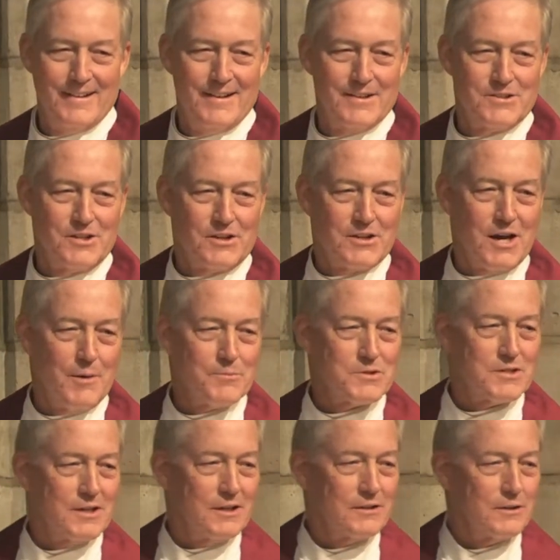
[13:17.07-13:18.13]
She comes
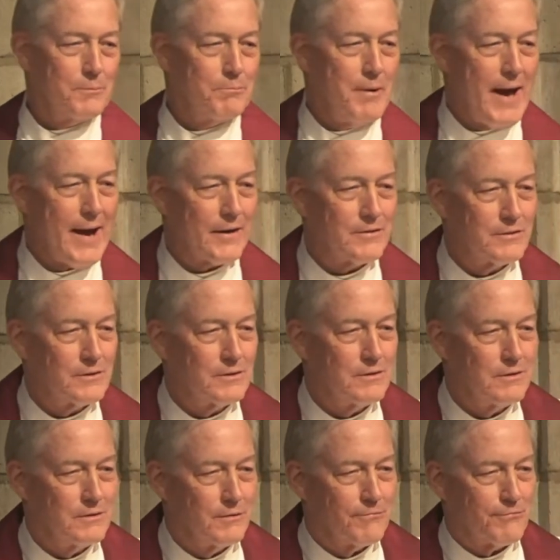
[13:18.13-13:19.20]
in
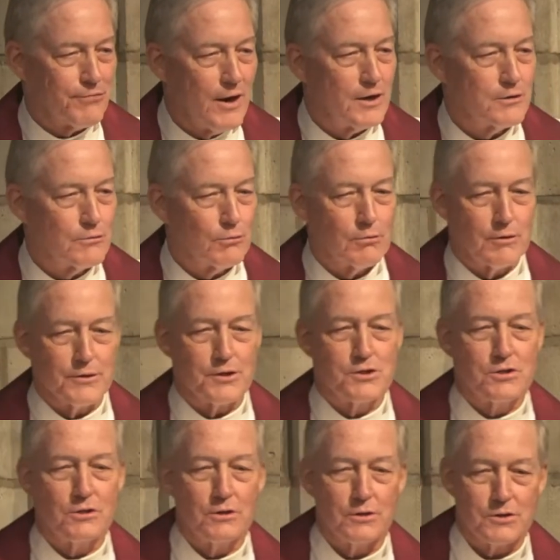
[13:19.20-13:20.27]
the front door of the
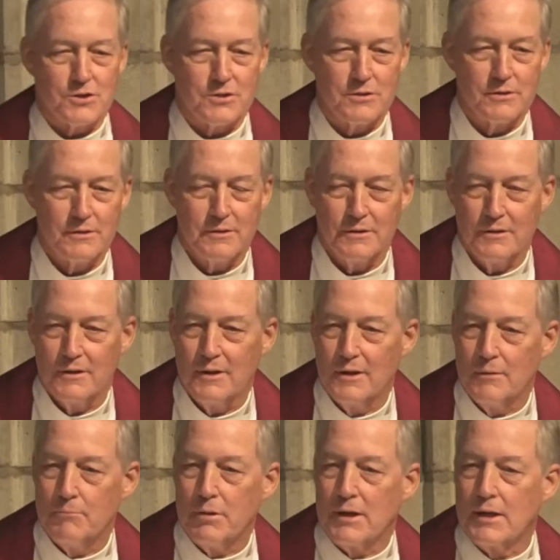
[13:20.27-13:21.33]
church,
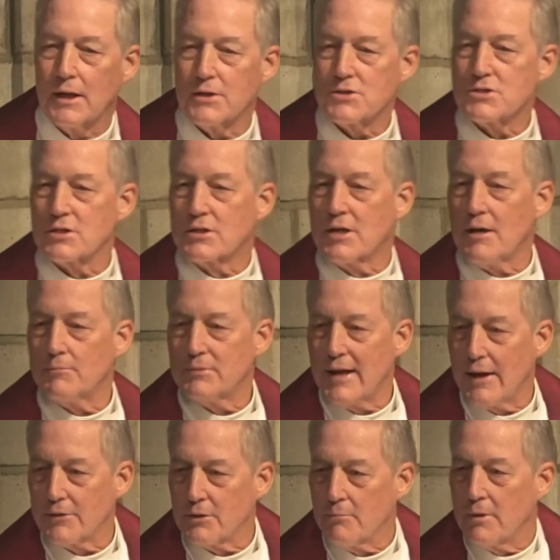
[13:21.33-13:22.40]
begins to come
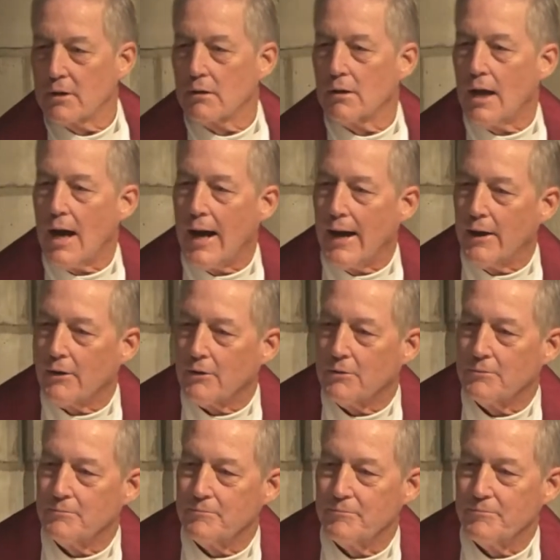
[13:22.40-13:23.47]
down the middle aisle.
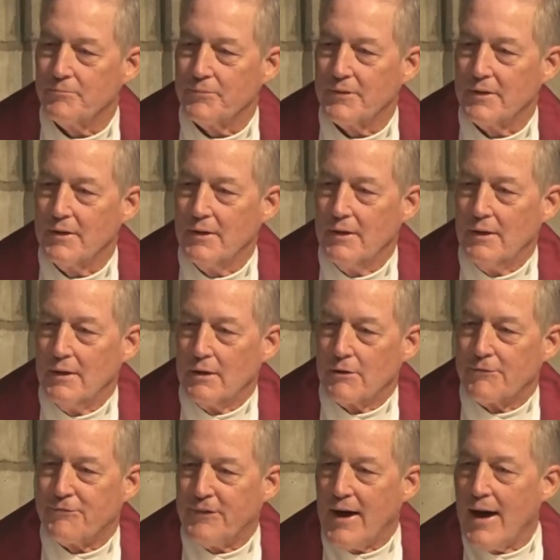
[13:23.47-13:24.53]
Her
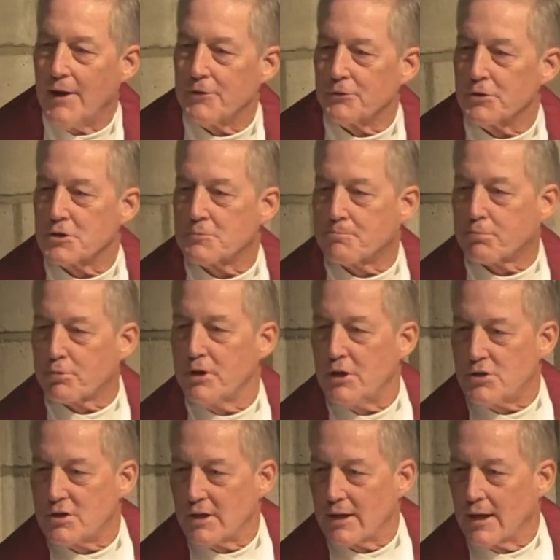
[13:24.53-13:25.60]
father is
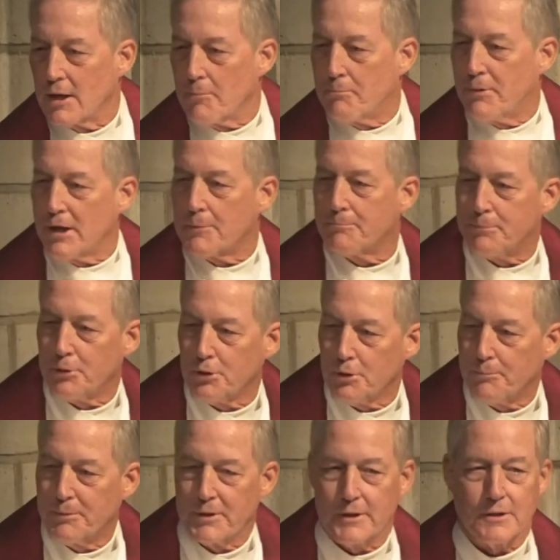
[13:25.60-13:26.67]
preaching at a big
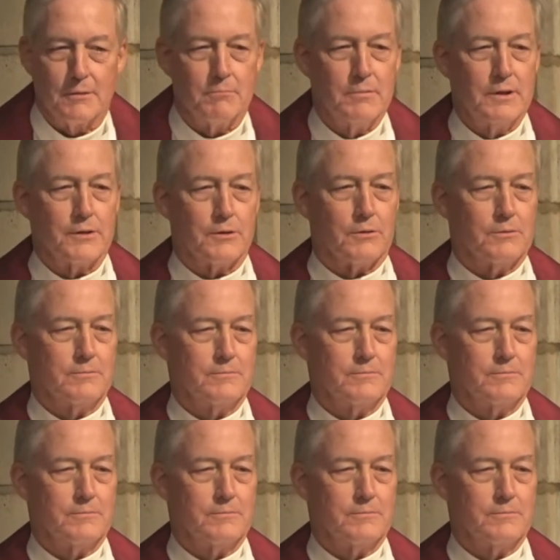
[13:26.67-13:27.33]
pulpit in the middle.